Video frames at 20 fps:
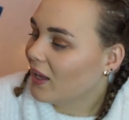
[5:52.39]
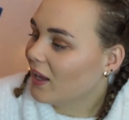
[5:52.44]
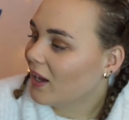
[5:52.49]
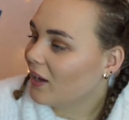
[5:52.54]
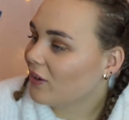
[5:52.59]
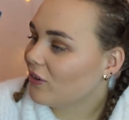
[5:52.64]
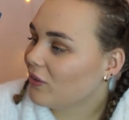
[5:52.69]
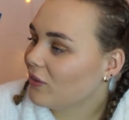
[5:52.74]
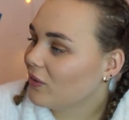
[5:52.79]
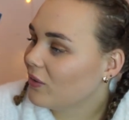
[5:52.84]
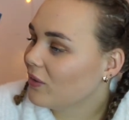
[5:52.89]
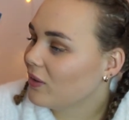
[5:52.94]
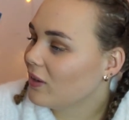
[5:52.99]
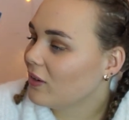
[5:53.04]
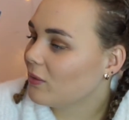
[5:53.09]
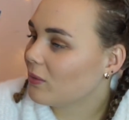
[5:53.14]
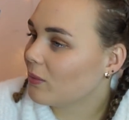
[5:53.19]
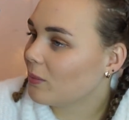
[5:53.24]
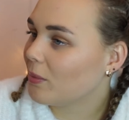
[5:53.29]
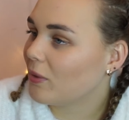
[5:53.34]
I just thought
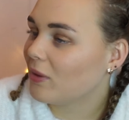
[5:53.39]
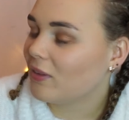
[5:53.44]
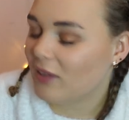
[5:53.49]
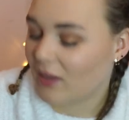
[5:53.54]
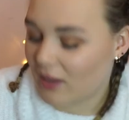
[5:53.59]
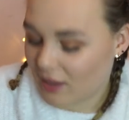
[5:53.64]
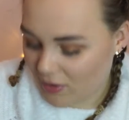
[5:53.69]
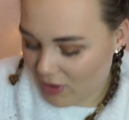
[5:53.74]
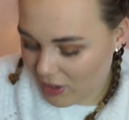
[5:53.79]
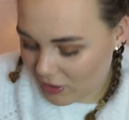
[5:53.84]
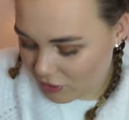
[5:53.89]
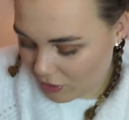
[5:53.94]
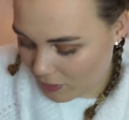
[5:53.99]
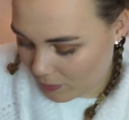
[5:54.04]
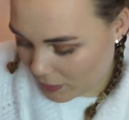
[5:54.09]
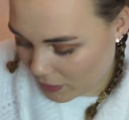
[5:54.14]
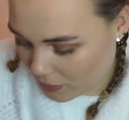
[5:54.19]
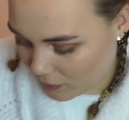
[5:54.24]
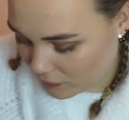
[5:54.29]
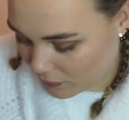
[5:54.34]
these were pretty. They're actually
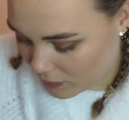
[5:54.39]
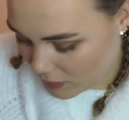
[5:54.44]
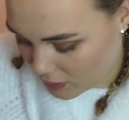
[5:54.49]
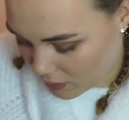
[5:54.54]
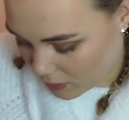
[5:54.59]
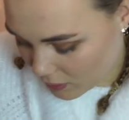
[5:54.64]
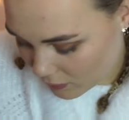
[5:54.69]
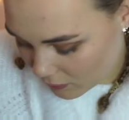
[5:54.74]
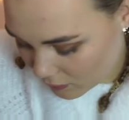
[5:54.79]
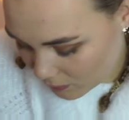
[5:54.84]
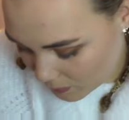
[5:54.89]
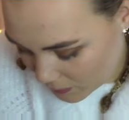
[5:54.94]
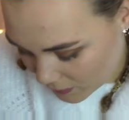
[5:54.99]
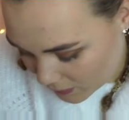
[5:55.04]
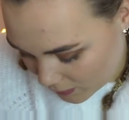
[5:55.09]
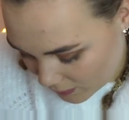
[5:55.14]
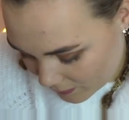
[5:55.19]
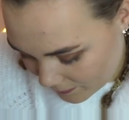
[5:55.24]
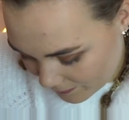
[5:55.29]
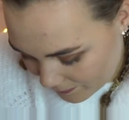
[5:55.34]
postcards
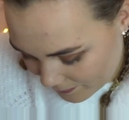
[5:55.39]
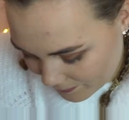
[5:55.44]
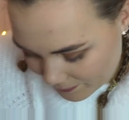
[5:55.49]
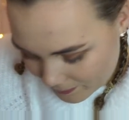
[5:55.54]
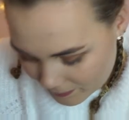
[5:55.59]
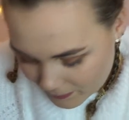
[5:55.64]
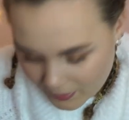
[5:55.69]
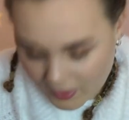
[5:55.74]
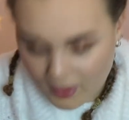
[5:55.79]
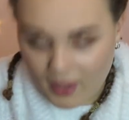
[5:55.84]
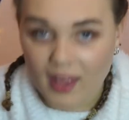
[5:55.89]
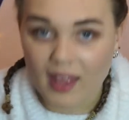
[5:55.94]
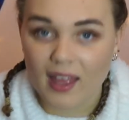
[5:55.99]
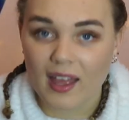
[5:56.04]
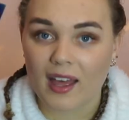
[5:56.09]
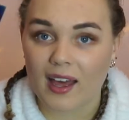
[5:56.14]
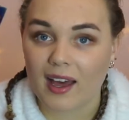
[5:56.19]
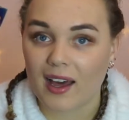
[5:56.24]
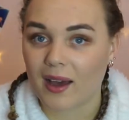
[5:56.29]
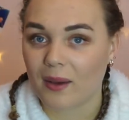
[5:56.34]
but
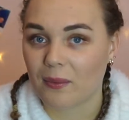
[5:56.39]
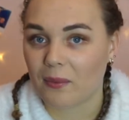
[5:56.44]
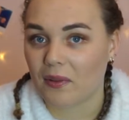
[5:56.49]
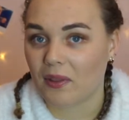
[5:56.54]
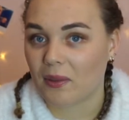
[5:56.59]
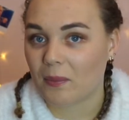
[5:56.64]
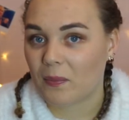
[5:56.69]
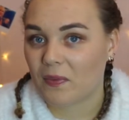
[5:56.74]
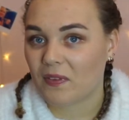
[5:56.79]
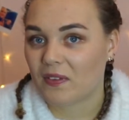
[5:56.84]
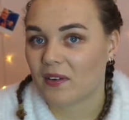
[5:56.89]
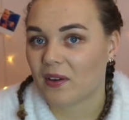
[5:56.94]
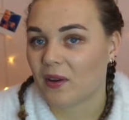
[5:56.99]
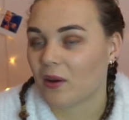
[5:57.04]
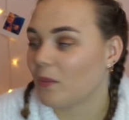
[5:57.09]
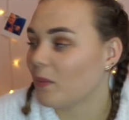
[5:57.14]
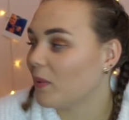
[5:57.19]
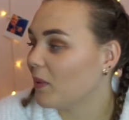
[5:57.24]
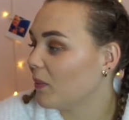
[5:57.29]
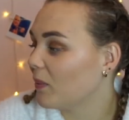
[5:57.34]
I want them to stick
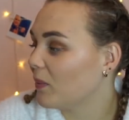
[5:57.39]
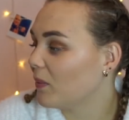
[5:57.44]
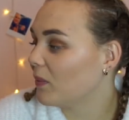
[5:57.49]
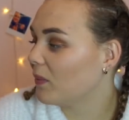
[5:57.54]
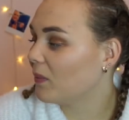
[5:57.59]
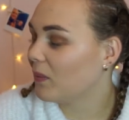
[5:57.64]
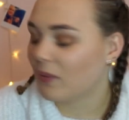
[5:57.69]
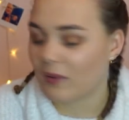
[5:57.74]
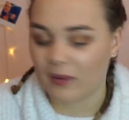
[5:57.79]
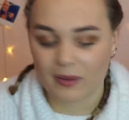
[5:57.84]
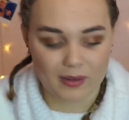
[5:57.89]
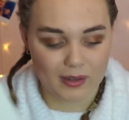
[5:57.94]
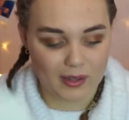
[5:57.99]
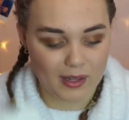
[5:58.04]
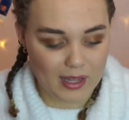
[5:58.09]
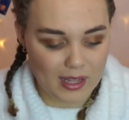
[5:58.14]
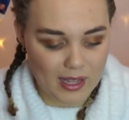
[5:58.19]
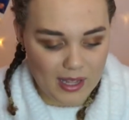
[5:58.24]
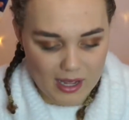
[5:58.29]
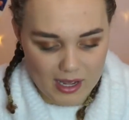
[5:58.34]
on my wall.
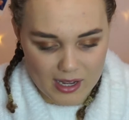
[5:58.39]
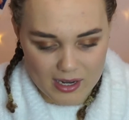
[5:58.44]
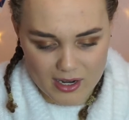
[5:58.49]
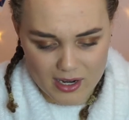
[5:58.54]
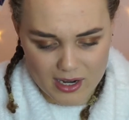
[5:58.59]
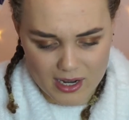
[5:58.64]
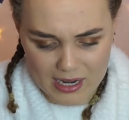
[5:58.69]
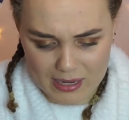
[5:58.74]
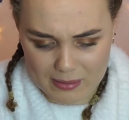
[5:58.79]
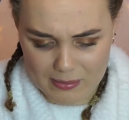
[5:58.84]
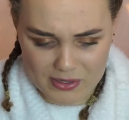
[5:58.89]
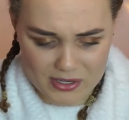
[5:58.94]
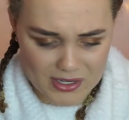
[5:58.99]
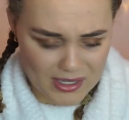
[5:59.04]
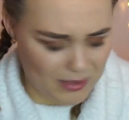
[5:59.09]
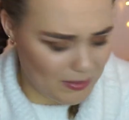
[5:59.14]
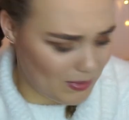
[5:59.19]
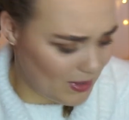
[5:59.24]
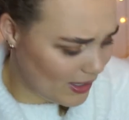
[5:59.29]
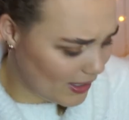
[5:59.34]
I don't know how much
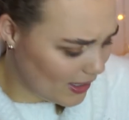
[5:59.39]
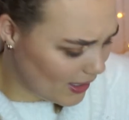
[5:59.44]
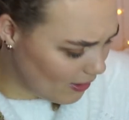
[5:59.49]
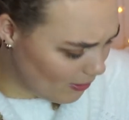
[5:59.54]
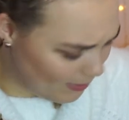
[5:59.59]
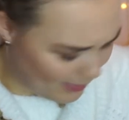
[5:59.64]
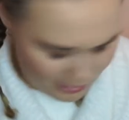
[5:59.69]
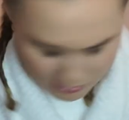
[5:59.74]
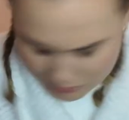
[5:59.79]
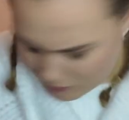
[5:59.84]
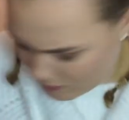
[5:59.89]
they were, I think they were about